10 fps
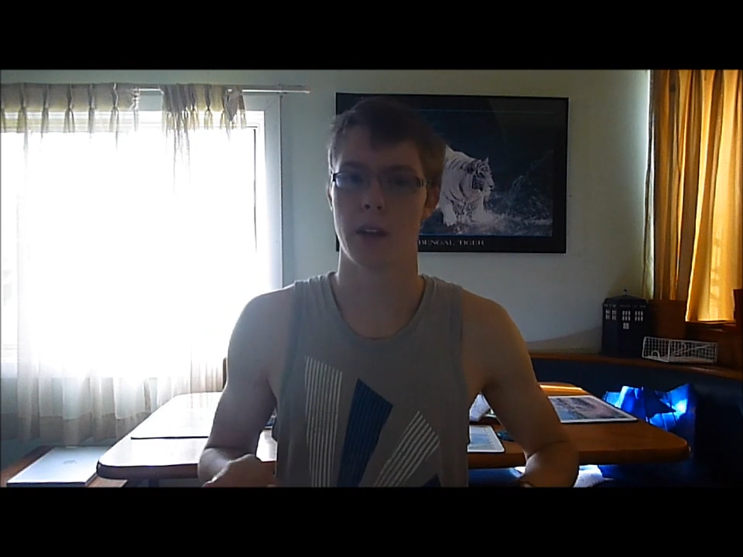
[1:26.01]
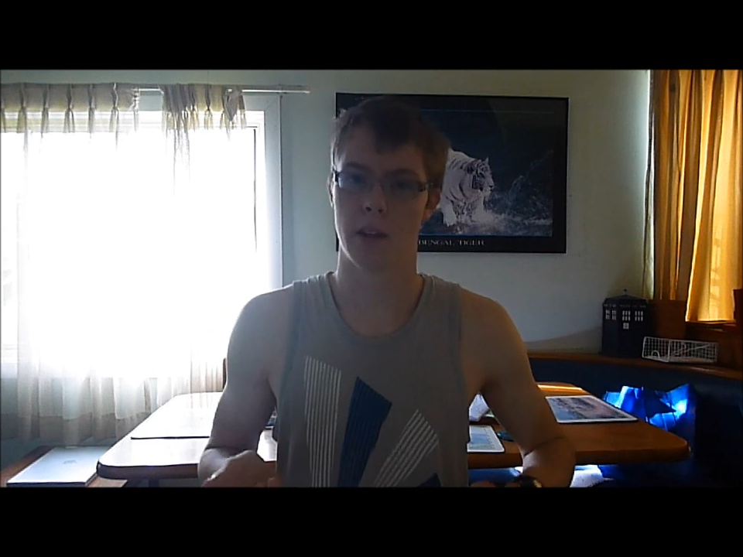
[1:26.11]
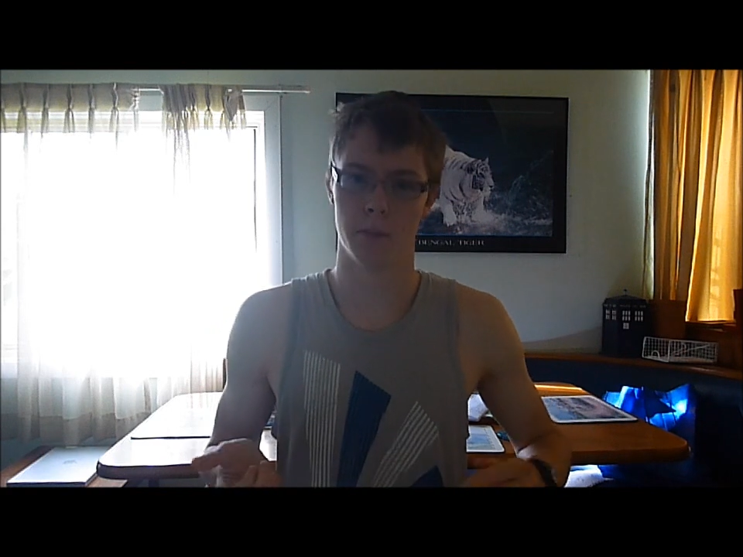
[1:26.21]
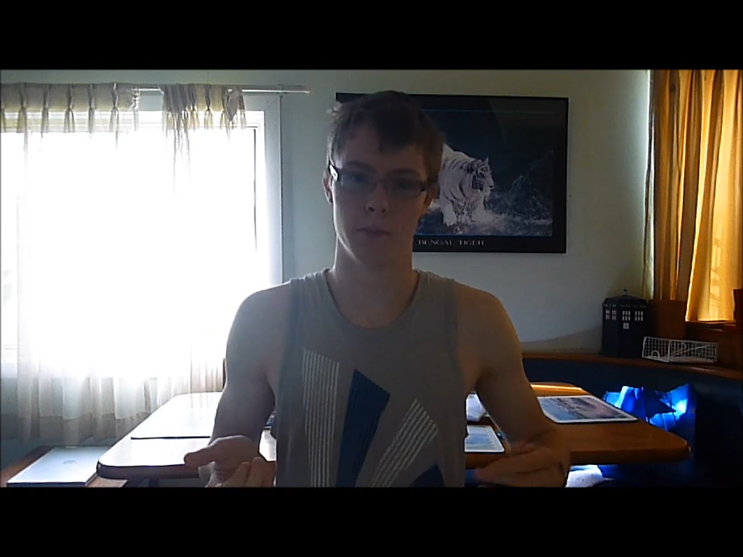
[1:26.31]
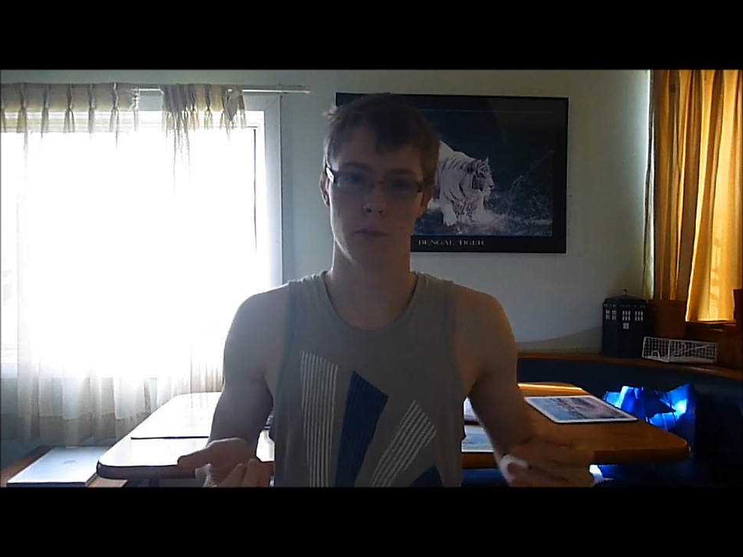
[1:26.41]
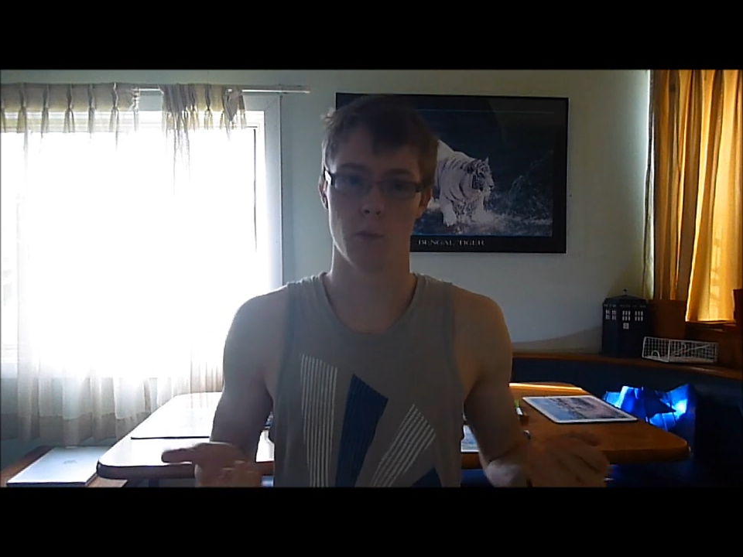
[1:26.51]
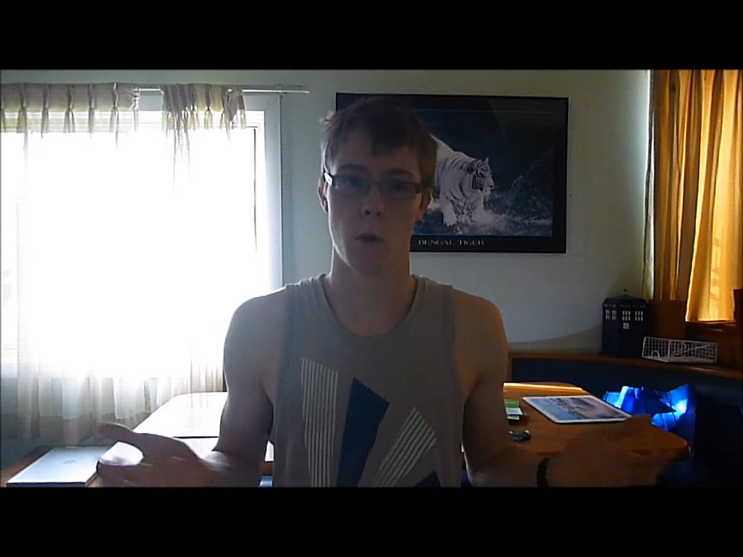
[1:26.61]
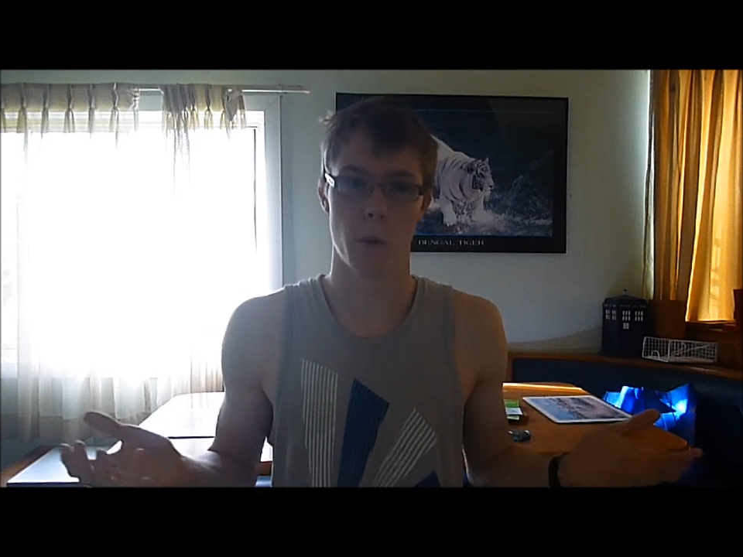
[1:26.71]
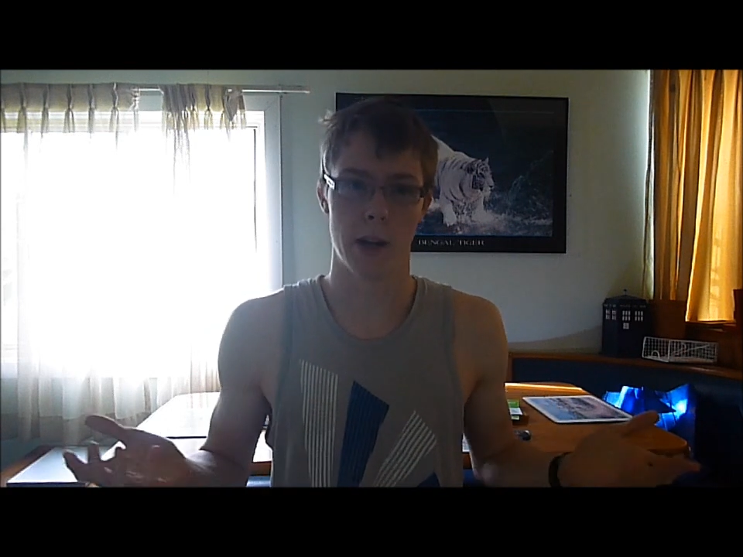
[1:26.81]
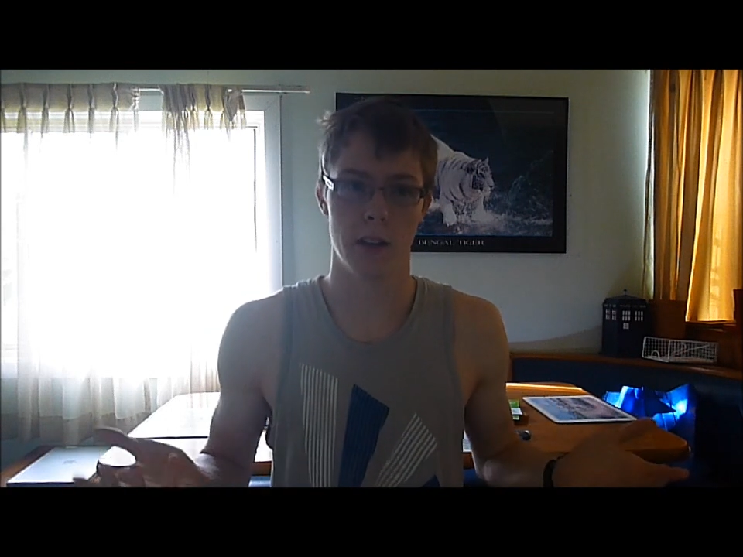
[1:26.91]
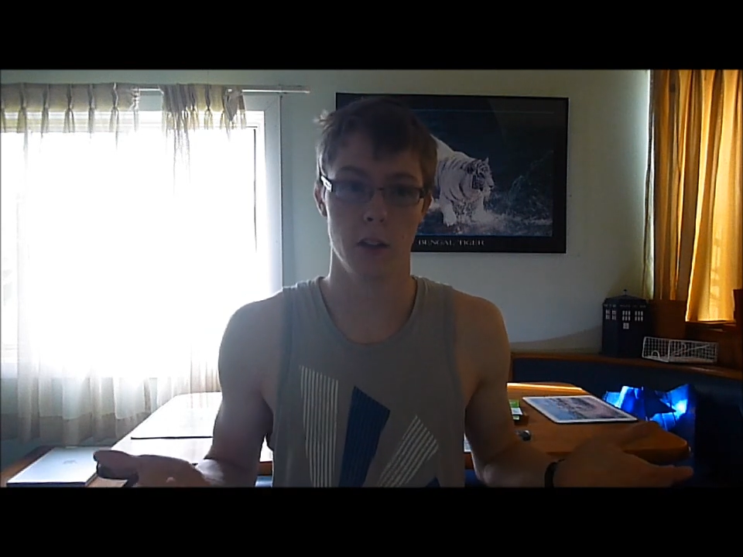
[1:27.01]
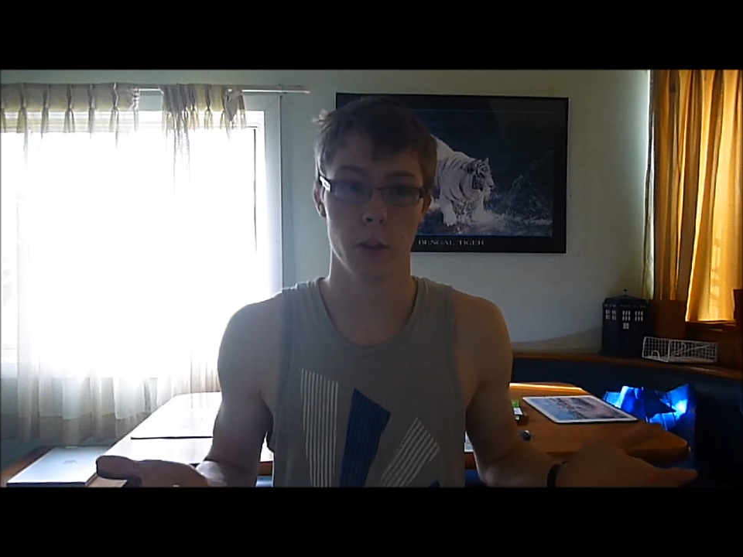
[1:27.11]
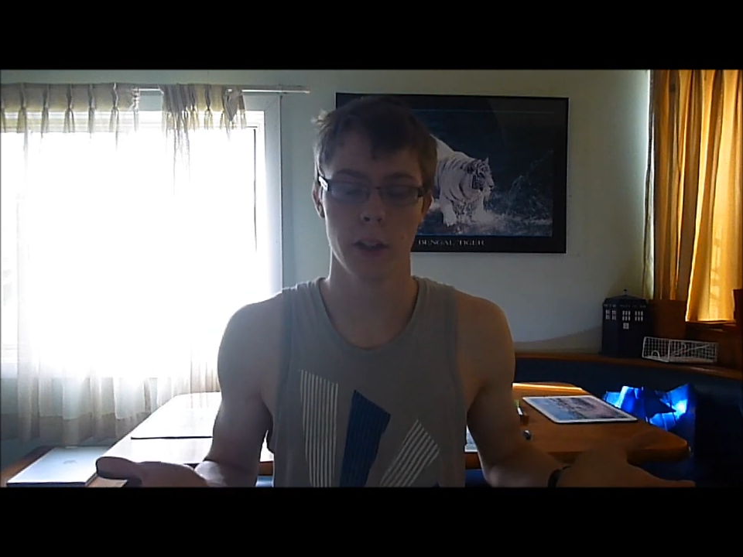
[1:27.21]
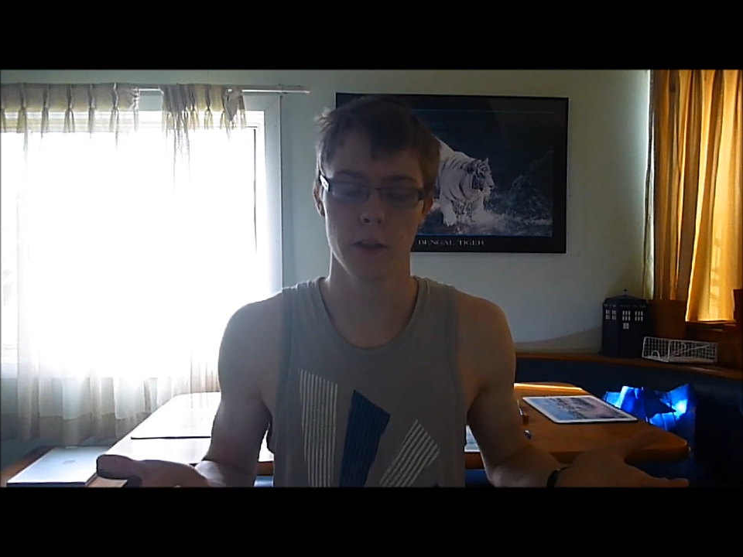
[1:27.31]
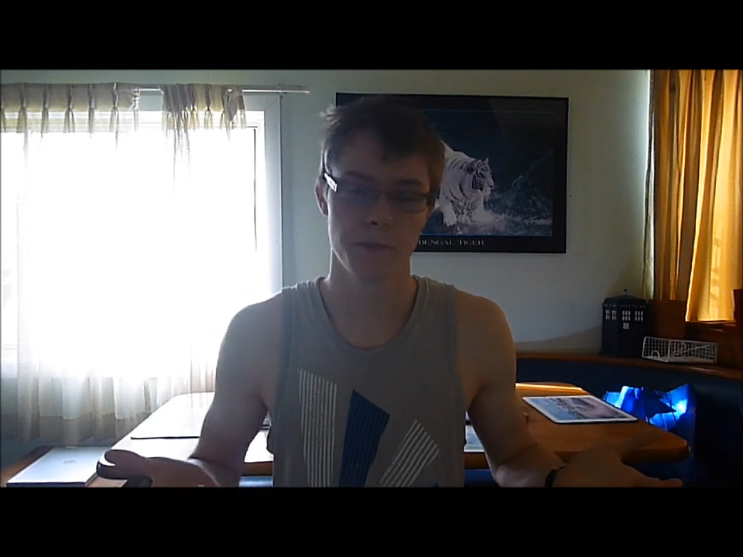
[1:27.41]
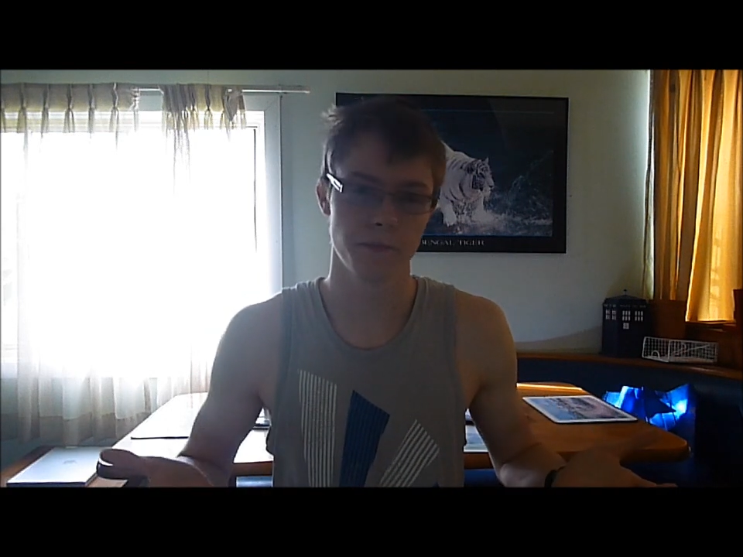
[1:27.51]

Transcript: um, what we're doing.